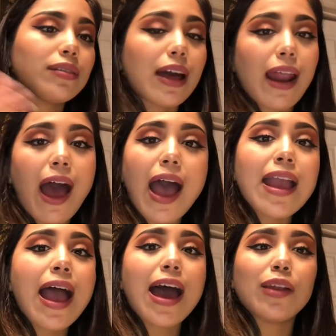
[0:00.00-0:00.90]
that I
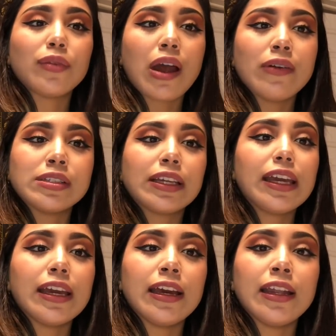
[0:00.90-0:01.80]
had when I was a
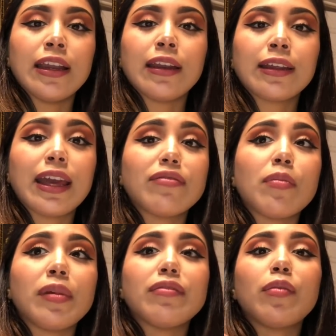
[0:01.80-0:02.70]
kid and give
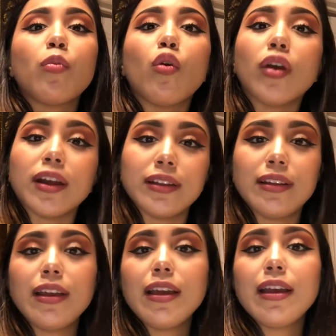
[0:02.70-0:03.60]
him even more,
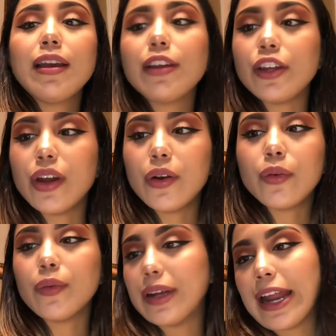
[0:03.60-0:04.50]
you know,
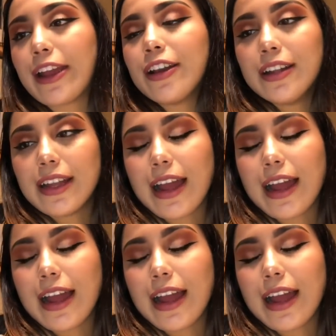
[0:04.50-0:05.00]
what I could.